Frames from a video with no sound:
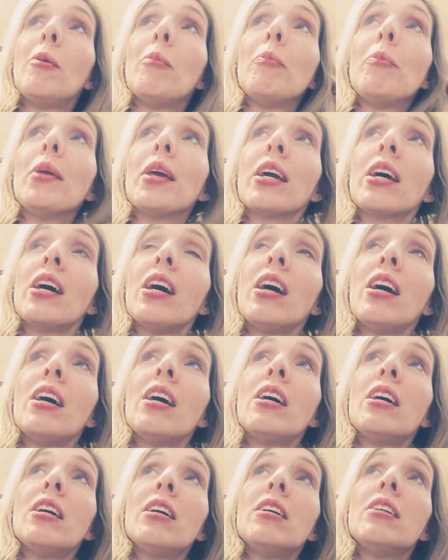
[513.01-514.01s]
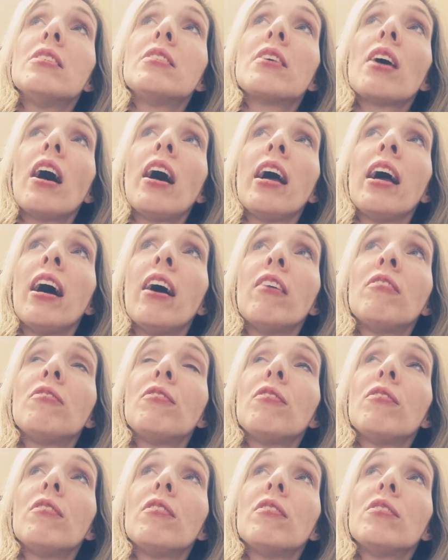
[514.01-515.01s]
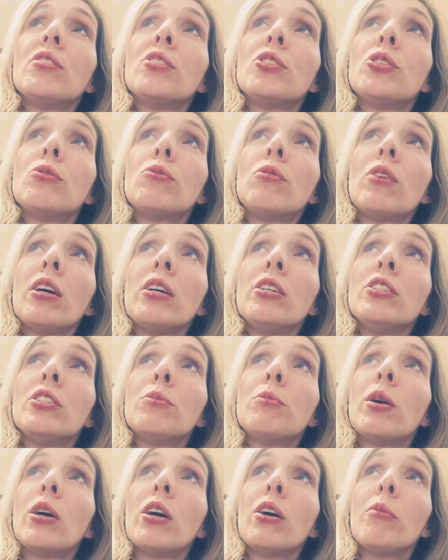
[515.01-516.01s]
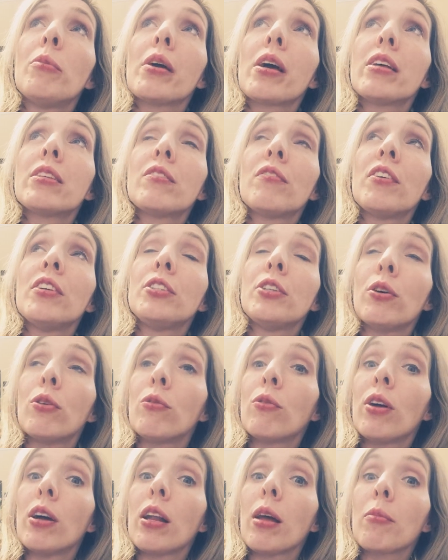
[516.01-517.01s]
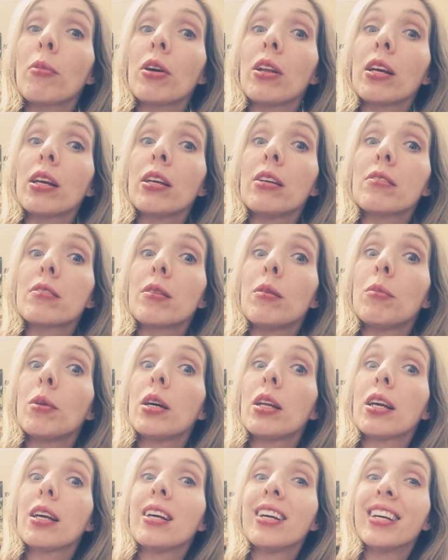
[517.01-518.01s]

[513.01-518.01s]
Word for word: because I have to run tomorrow because if I don't run, I'm going to kill somebody.